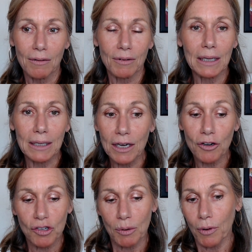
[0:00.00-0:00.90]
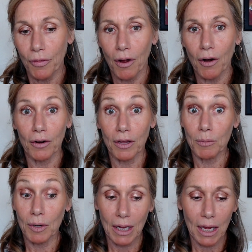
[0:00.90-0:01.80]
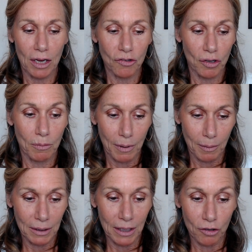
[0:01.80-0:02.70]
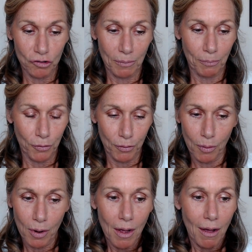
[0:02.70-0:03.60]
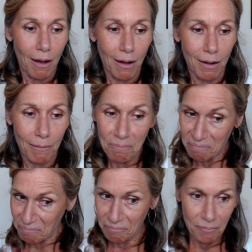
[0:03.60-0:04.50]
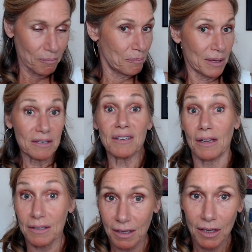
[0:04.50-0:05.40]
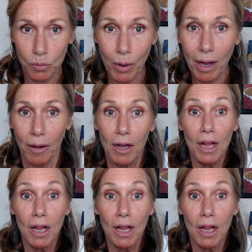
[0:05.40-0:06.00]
really leadership with our communication, but leadership through business as well.